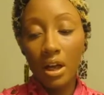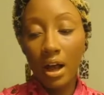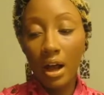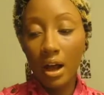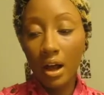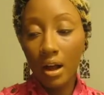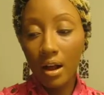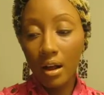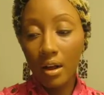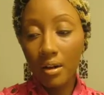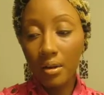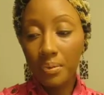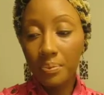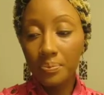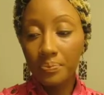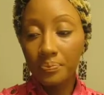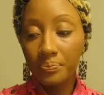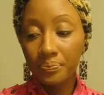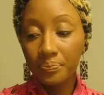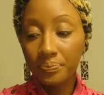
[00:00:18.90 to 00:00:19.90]
Um,
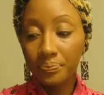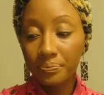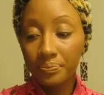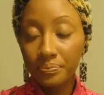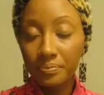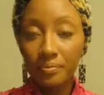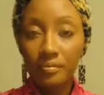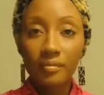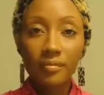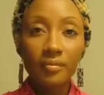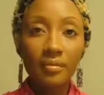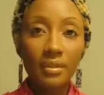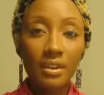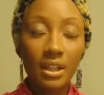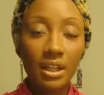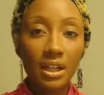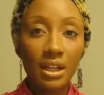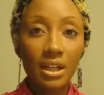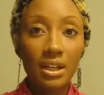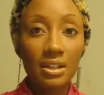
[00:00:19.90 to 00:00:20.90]

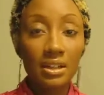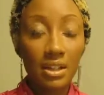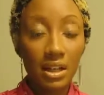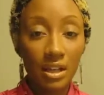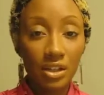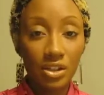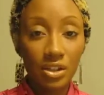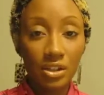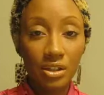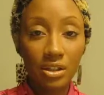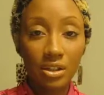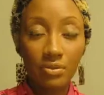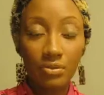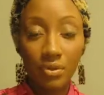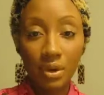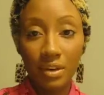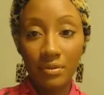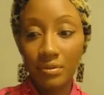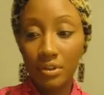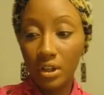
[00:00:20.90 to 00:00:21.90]
it's actually
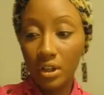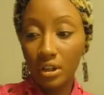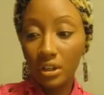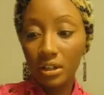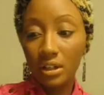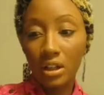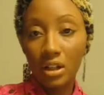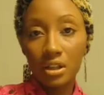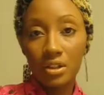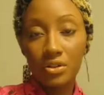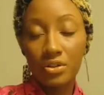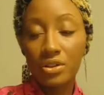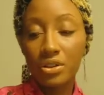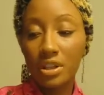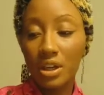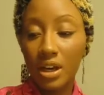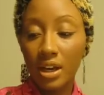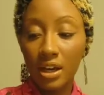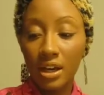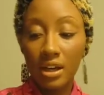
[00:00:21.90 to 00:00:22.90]
Revlon
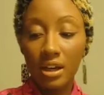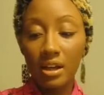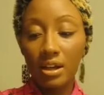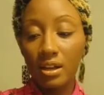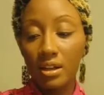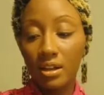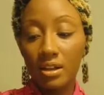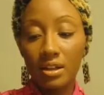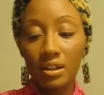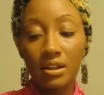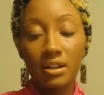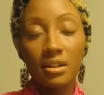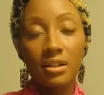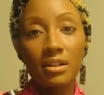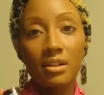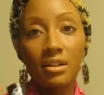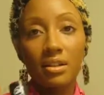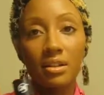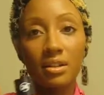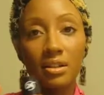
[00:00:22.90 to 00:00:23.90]
Colorstay.
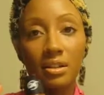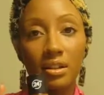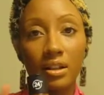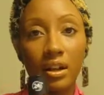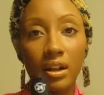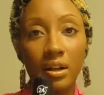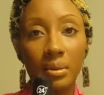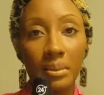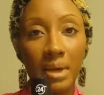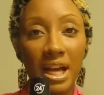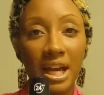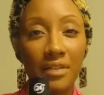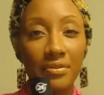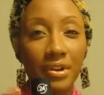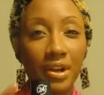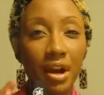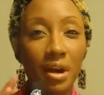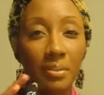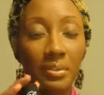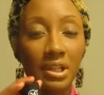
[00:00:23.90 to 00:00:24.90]
I have
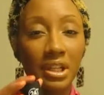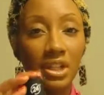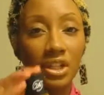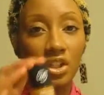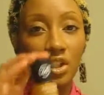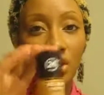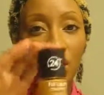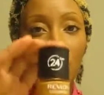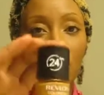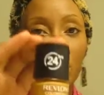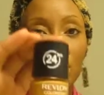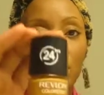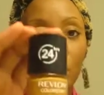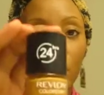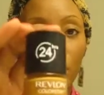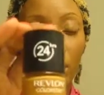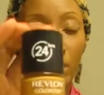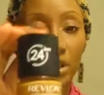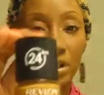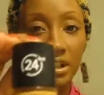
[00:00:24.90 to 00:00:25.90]
combination
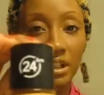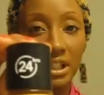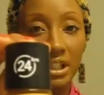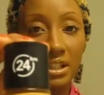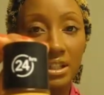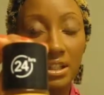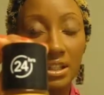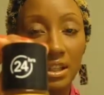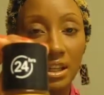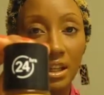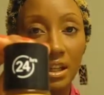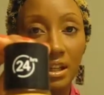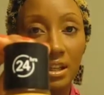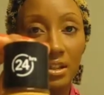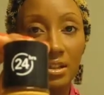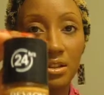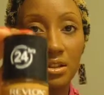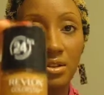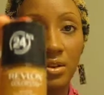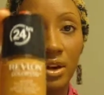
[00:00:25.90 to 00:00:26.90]
to oily skin,
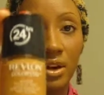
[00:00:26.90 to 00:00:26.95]
so I